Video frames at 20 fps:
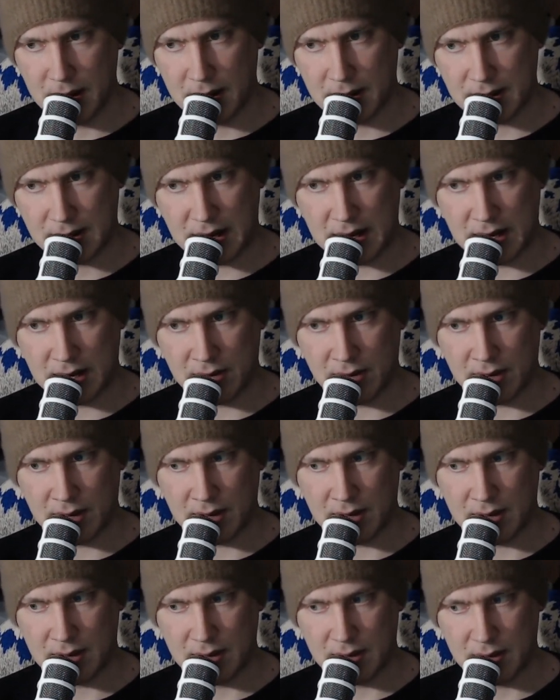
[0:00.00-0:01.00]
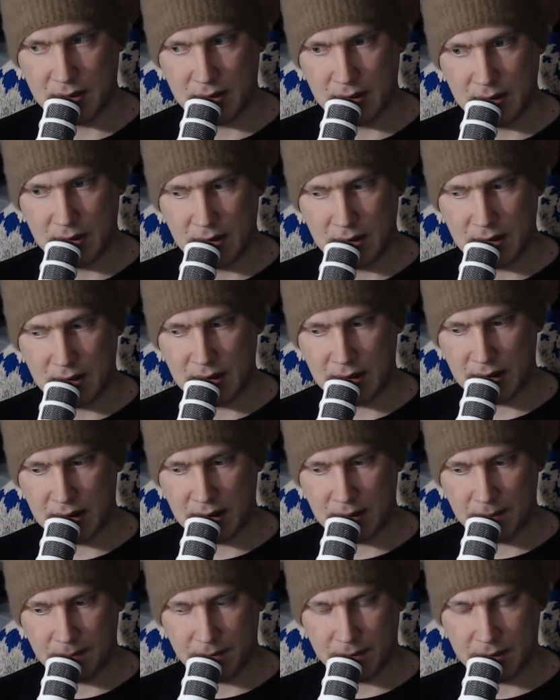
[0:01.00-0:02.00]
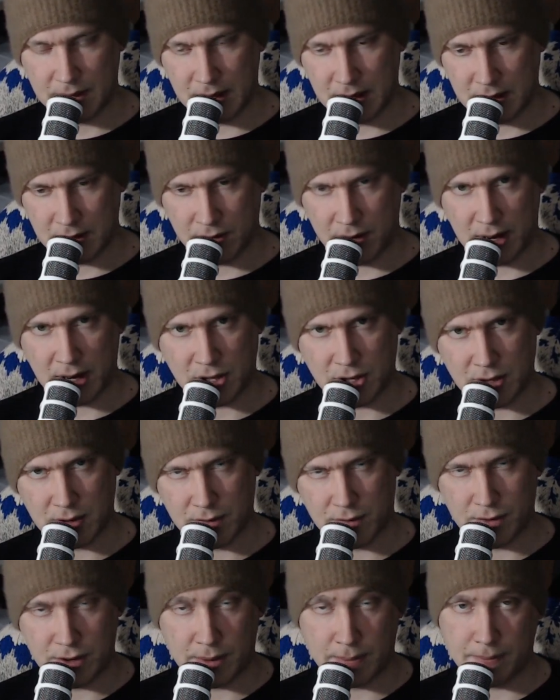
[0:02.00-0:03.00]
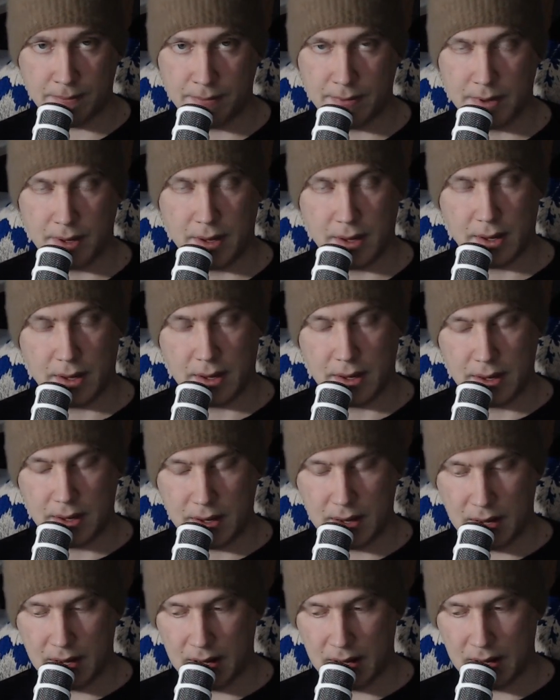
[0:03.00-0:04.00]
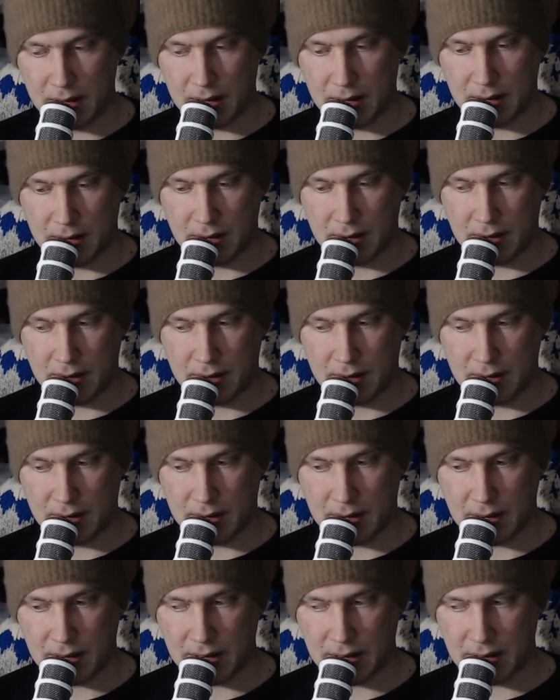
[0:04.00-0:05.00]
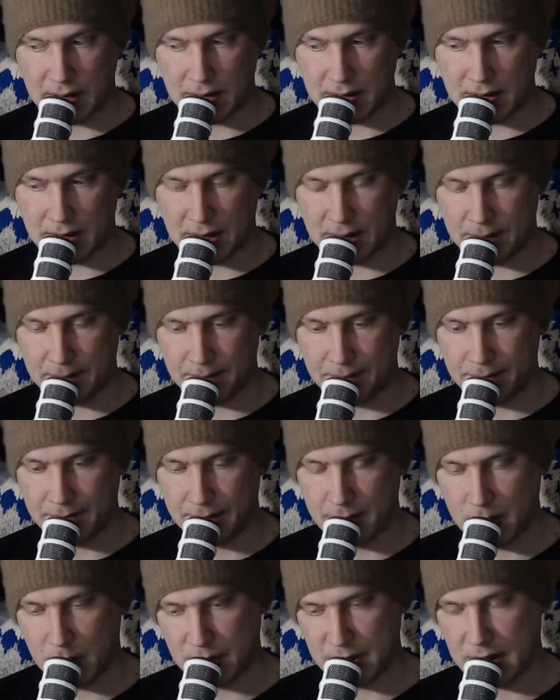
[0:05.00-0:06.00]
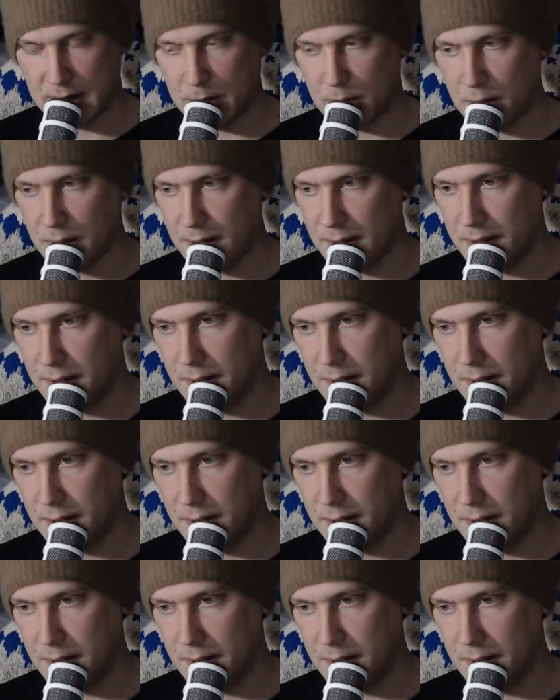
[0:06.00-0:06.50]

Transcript: It's kind of I get satisfaction from, and I get, what's that word?